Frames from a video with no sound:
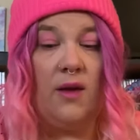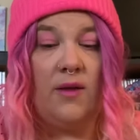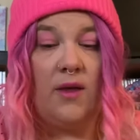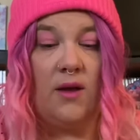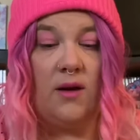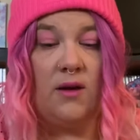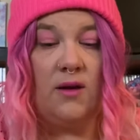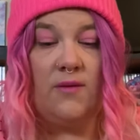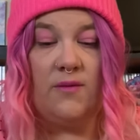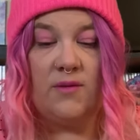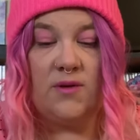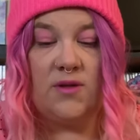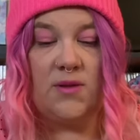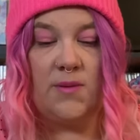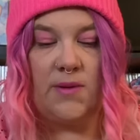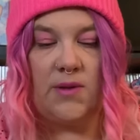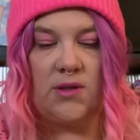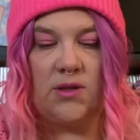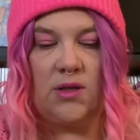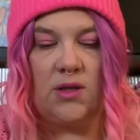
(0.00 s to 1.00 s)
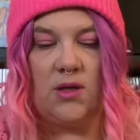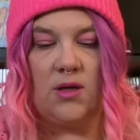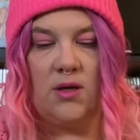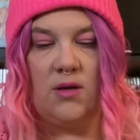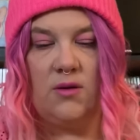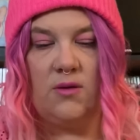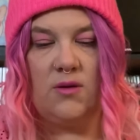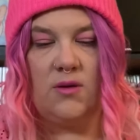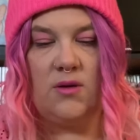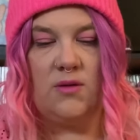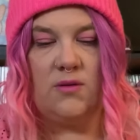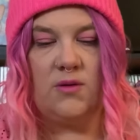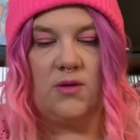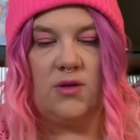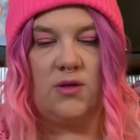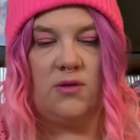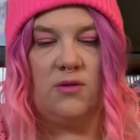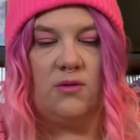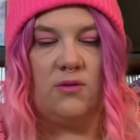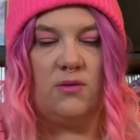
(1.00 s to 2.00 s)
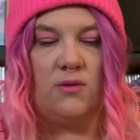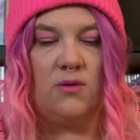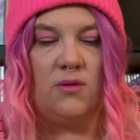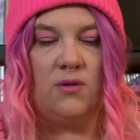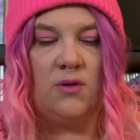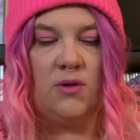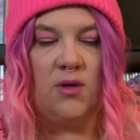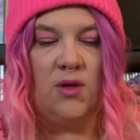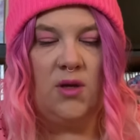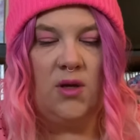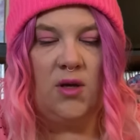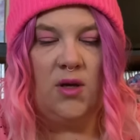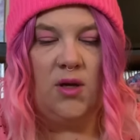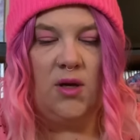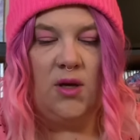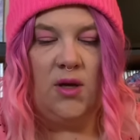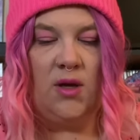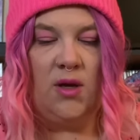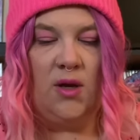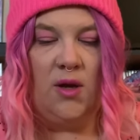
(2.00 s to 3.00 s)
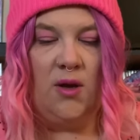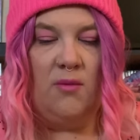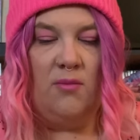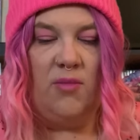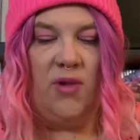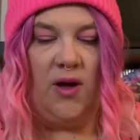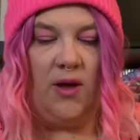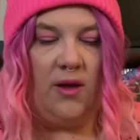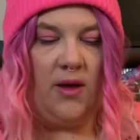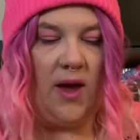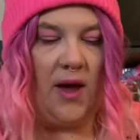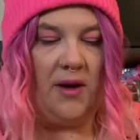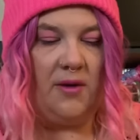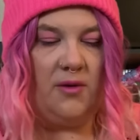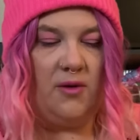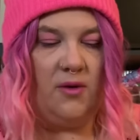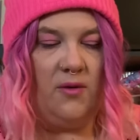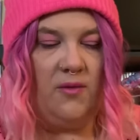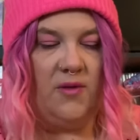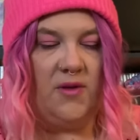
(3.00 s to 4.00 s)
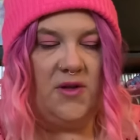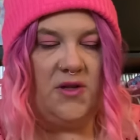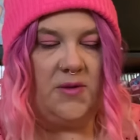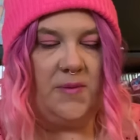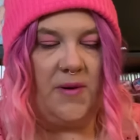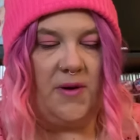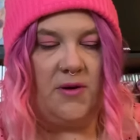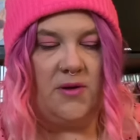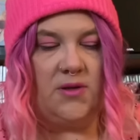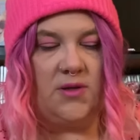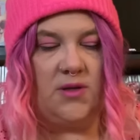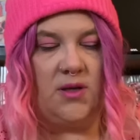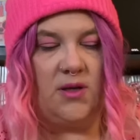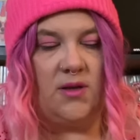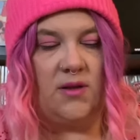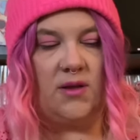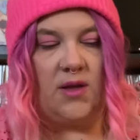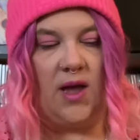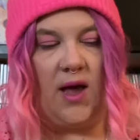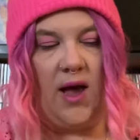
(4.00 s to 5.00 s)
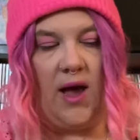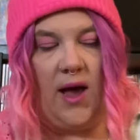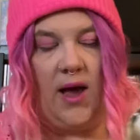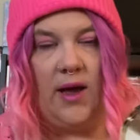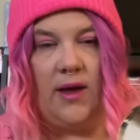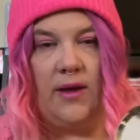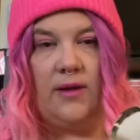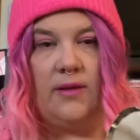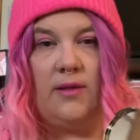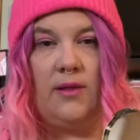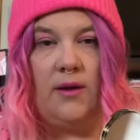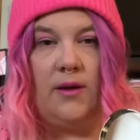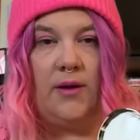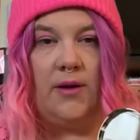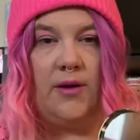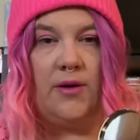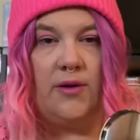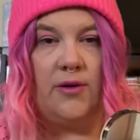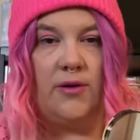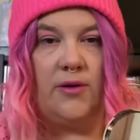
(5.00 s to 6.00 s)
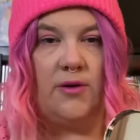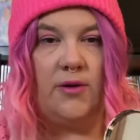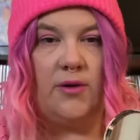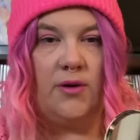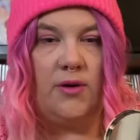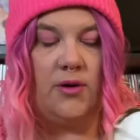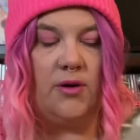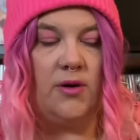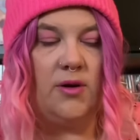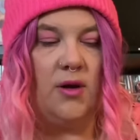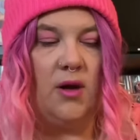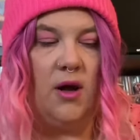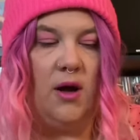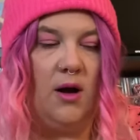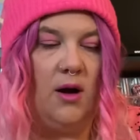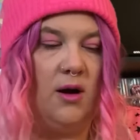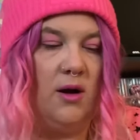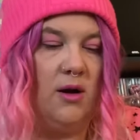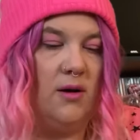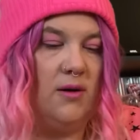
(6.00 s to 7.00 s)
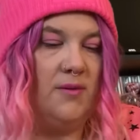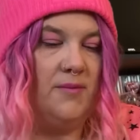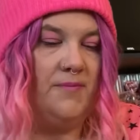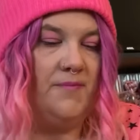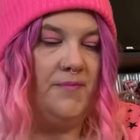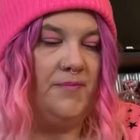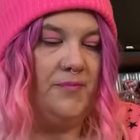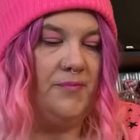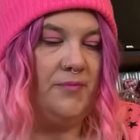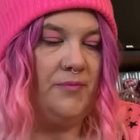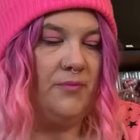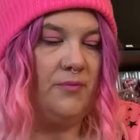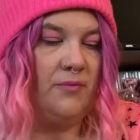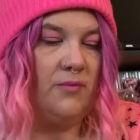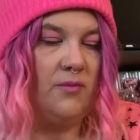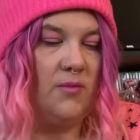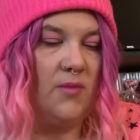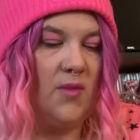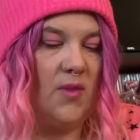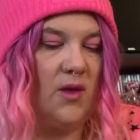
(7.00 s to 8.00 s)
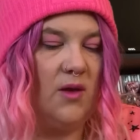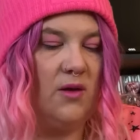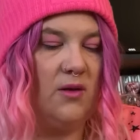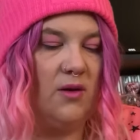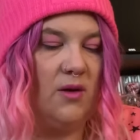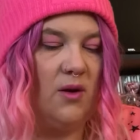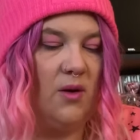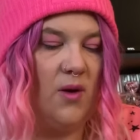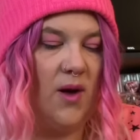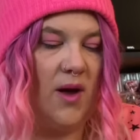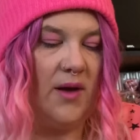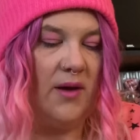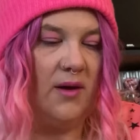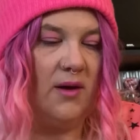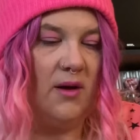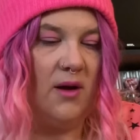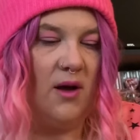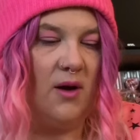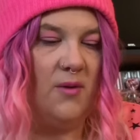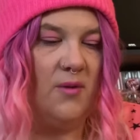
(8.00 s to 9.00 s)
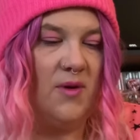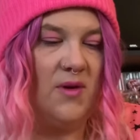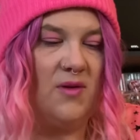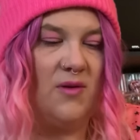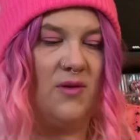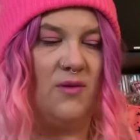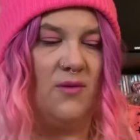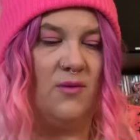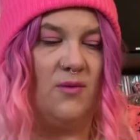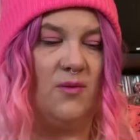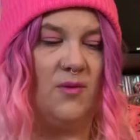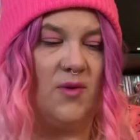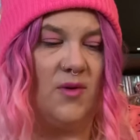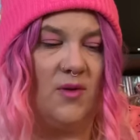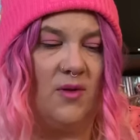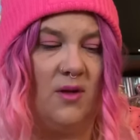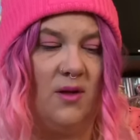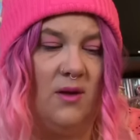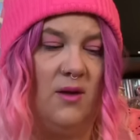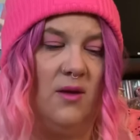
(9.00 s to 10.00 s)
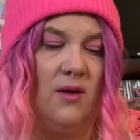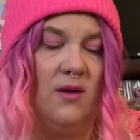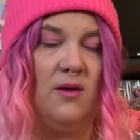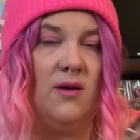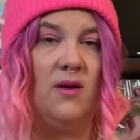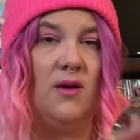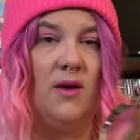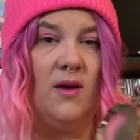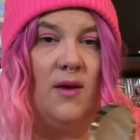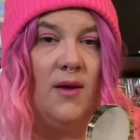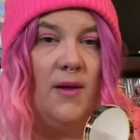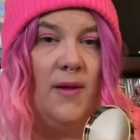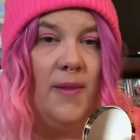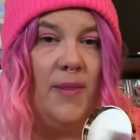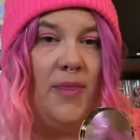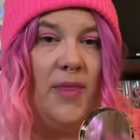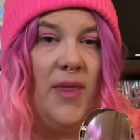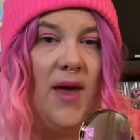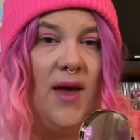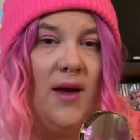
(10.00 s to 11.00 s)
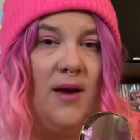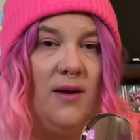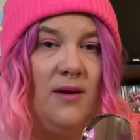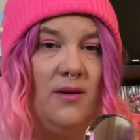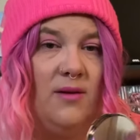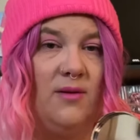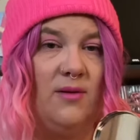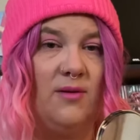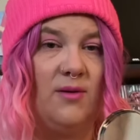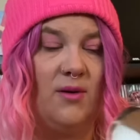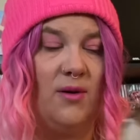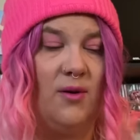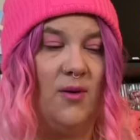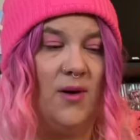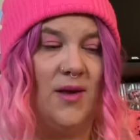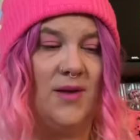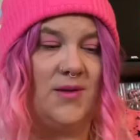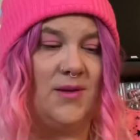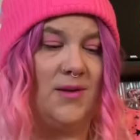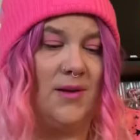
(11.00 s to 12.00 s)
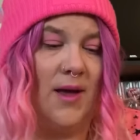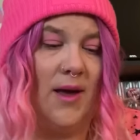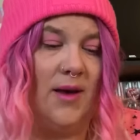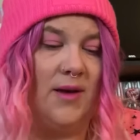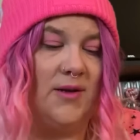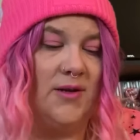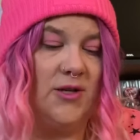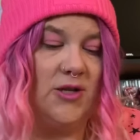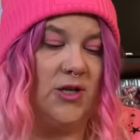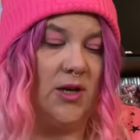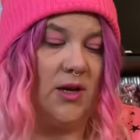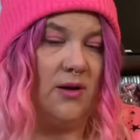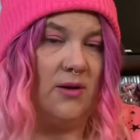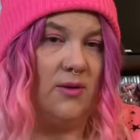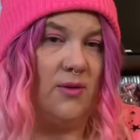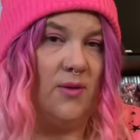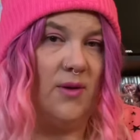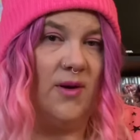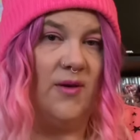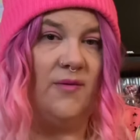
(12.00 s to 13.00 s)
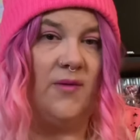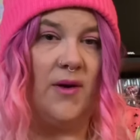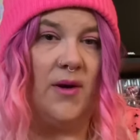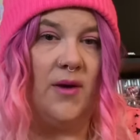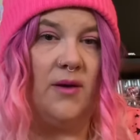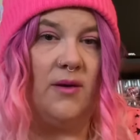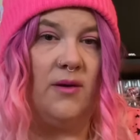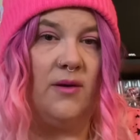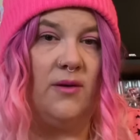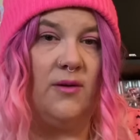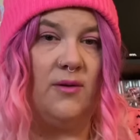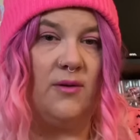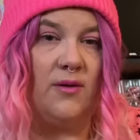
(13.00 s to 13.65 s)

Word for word: that even smells like cocoa, too. But I know this part's like the highlighter. Um, you know, I can always use like that, you know, as an eyeshadow if I, you